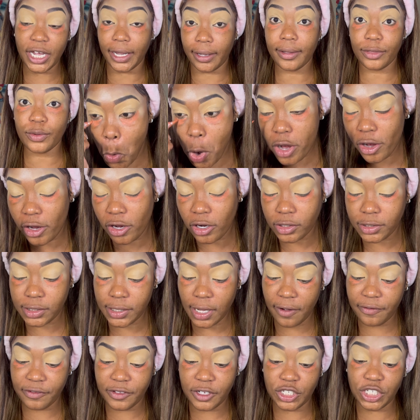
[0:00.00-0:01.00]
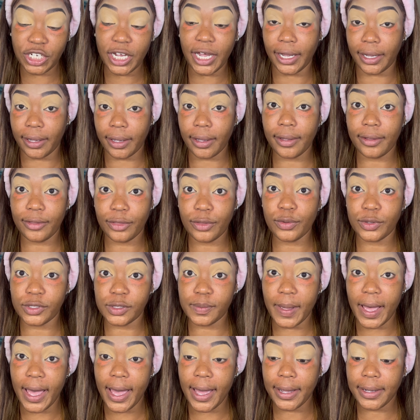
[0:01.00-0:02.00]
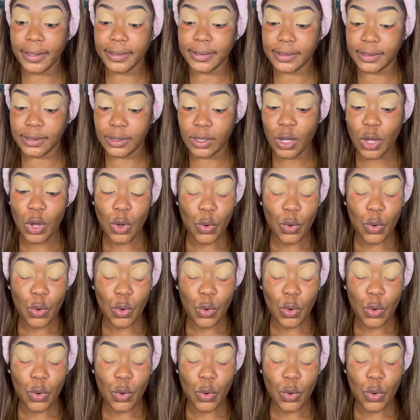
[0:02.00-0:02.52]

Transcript: We just have to check those bags.